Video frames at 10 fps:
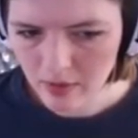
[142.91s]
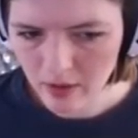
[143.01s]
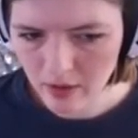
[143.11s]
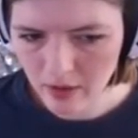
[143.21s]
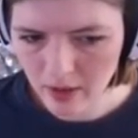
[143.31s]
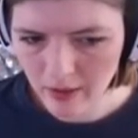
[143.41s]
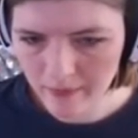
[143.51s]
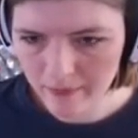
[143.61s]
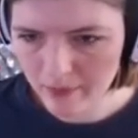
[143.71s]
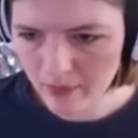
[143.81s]
Alright.
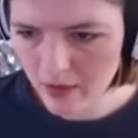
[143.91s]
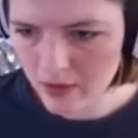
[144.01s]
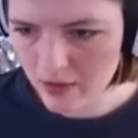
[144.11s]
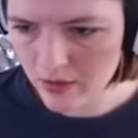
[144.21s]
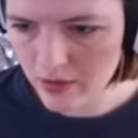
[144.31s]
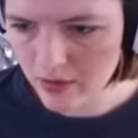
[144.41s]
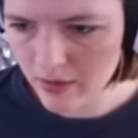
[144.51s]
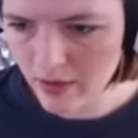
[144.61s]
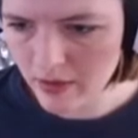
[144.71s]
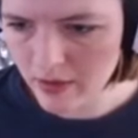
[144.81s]
Go do something
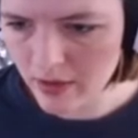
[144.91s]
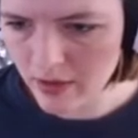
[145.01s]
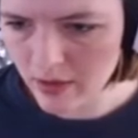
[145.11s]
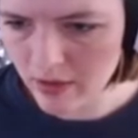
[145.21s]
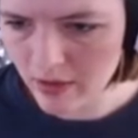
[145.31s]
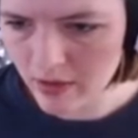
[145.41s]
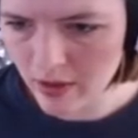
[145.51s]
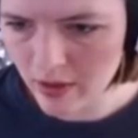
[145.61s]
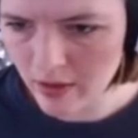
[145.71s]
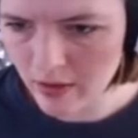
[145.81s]
else. Can you do extra
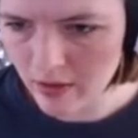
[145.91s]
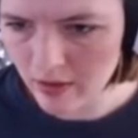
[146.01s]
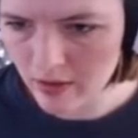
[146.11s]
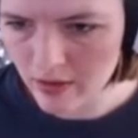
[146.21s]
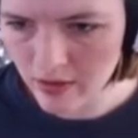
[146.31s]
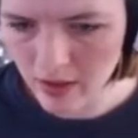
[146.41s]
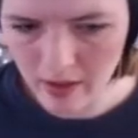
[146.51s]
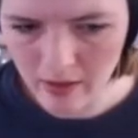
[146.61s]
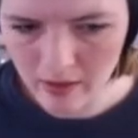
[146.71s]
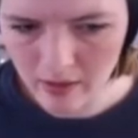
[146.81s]
credit? Yes, you
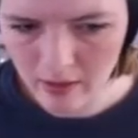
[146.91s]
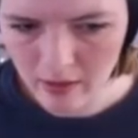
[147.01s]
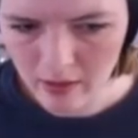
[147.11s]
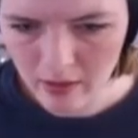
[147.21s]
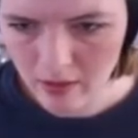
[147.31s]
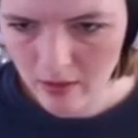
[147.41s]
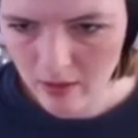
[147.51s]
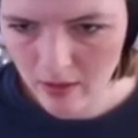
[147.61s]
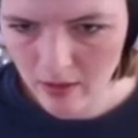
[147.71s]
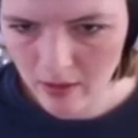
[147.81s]
can.
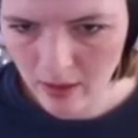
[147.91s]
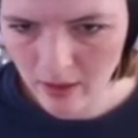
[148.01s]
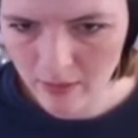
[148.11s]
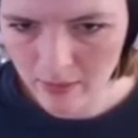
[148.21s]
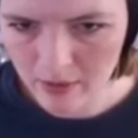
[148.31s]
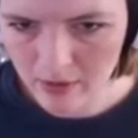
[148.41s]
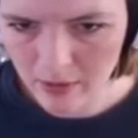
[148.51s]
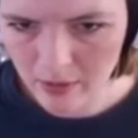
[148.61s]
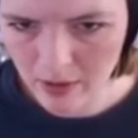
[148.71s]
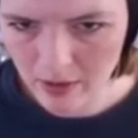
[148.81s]
Good. Help him with his
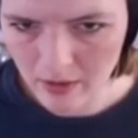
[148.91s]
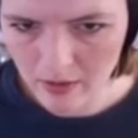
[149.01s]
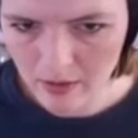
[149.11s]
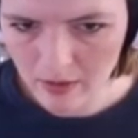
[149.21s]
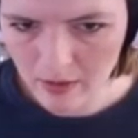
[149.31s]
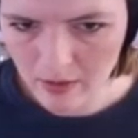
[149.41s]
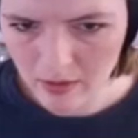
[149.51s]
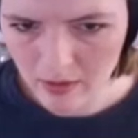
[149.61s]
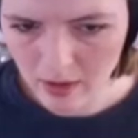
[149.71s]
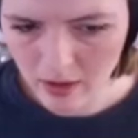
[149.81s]
homework.
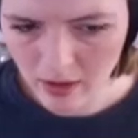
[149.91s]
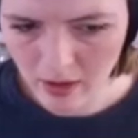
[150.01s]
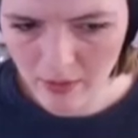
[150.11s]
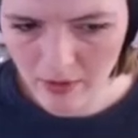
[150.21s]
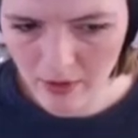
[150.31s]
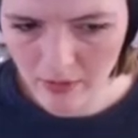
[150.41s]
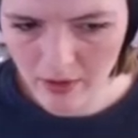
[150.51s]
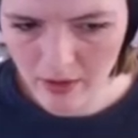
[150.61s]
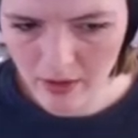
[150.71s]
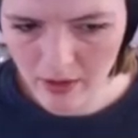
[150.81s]
Help with
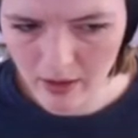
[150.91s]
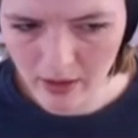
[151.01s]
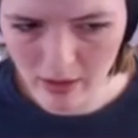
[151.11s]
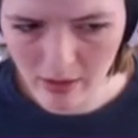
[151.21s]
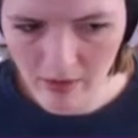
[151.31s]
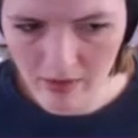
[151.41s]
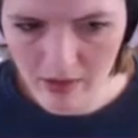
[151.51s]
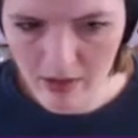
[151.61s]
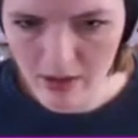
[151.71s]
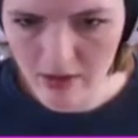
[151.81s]
homework. Like, we're just
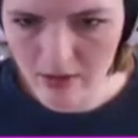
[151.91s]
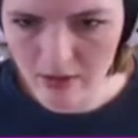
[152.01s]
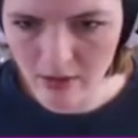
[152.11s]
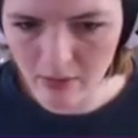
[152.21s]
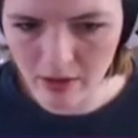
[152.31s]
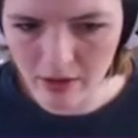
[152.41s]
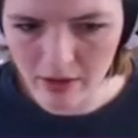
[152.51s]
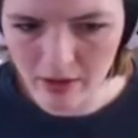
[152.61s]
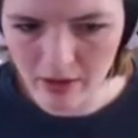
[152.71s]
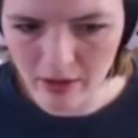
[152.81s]
gonna do something with
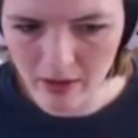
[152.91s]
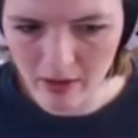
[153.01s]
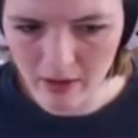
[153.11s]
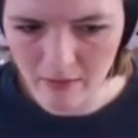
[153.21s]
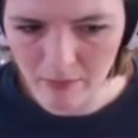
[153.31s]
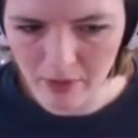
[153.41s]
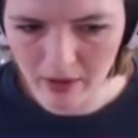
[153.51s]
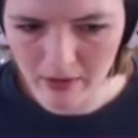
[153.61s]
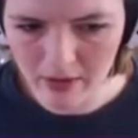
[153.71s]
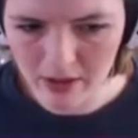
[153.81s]
brother
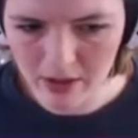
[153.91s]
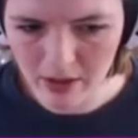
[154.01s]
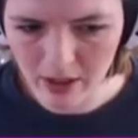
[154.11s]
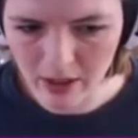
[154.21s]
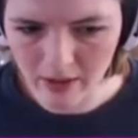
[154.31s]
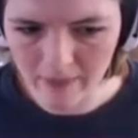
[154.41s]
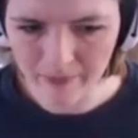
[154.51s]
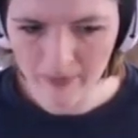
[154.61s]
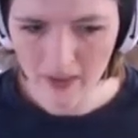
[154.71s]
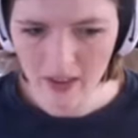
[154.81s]
and sister here.
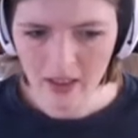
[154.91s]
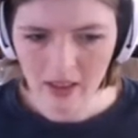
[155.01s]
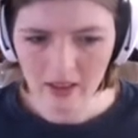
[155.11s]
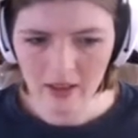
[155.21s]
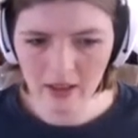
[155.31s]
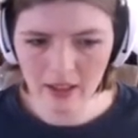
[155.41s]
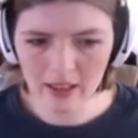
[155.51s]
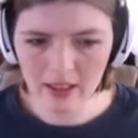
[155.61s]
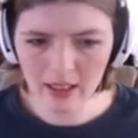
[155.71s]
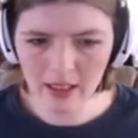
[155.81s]
Little
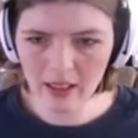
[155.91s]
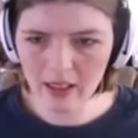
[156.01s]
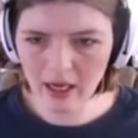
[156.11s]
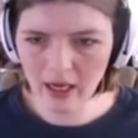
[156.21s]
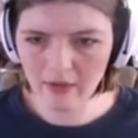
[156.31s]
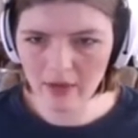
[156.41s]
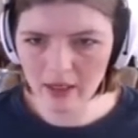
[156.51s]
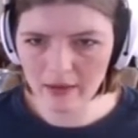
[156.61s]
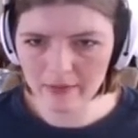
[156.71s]
Hideki and Ivy.